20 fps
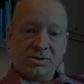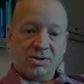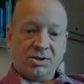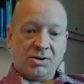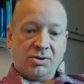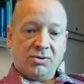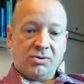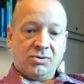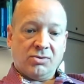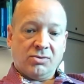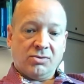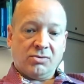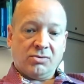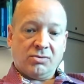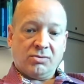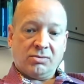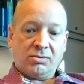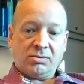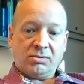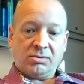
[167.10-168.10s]

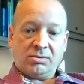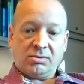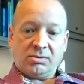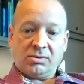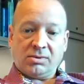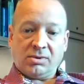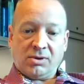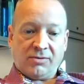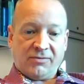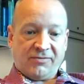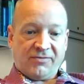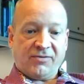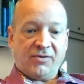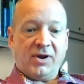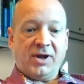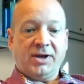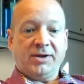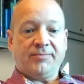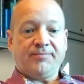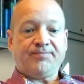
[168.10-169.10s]
So, on
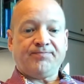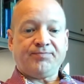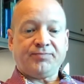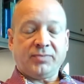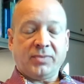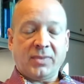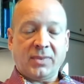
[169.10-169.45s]
freedom.